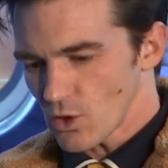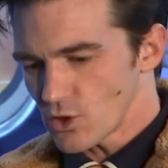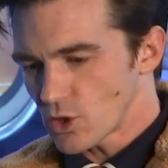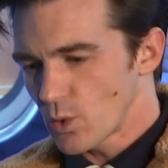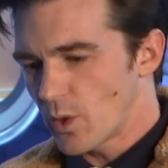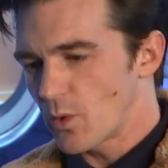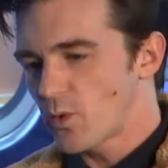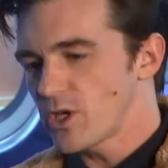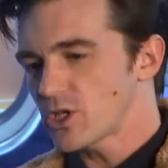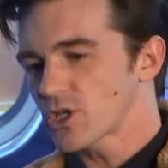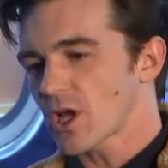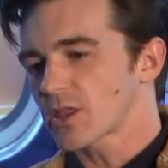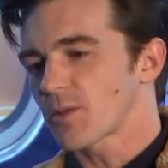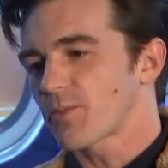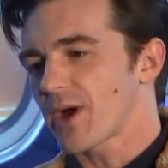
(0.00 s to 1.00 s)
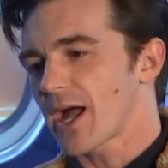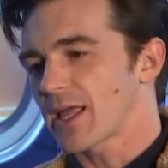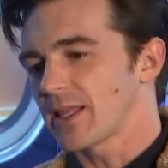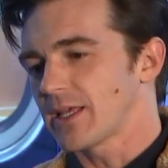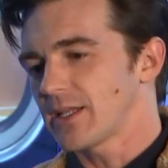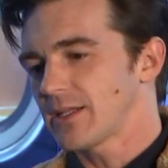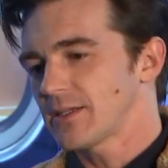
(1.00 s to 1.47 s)
So we reshot the
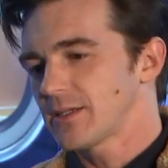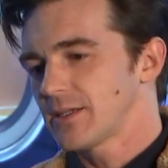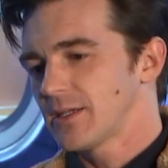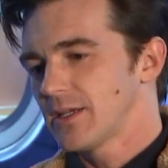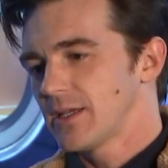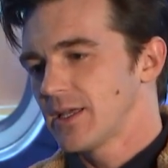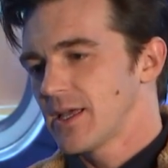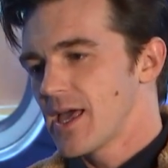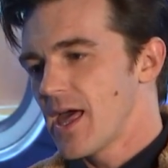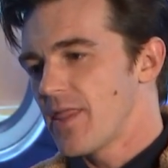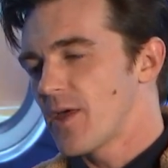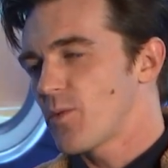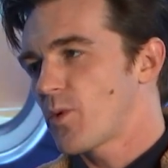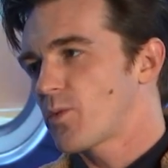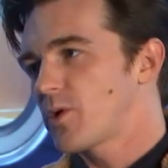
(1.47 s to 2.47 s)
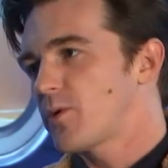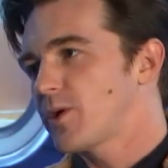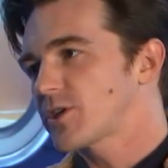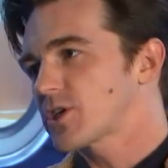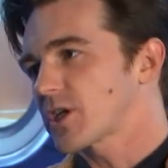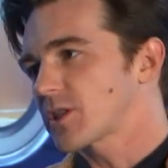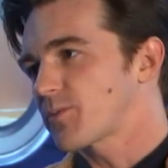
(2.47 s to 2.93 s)
pilot, and then when we
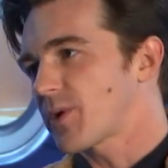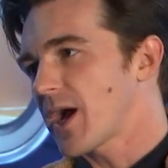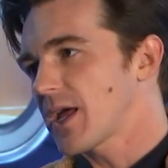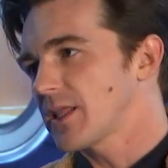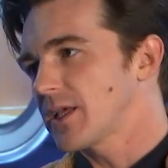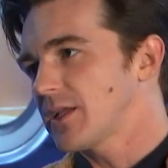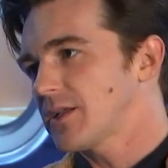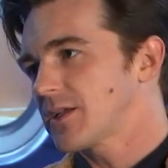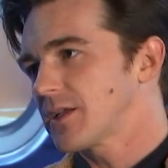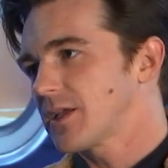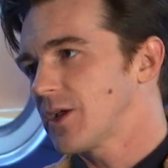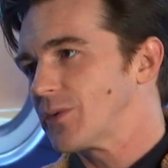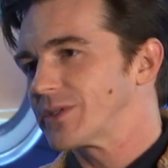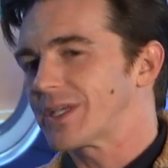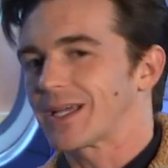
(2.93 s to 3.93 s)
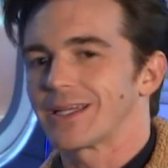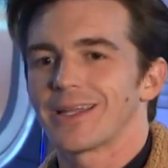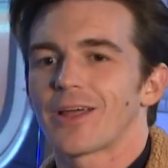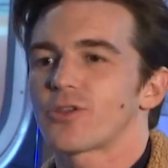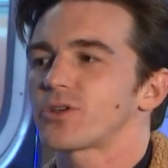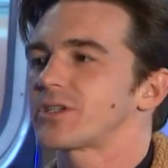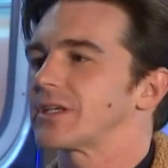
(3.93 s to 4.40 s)
reshot the pilot, it was like
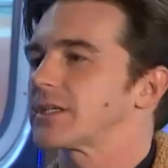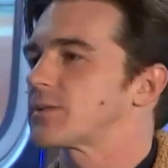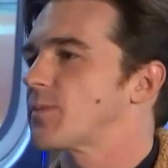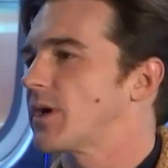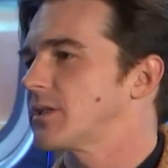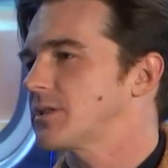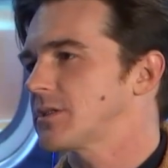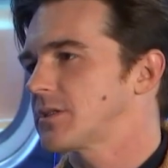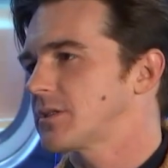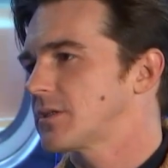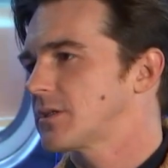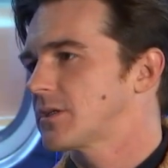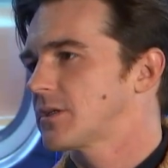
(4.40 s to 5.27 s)
another 6 months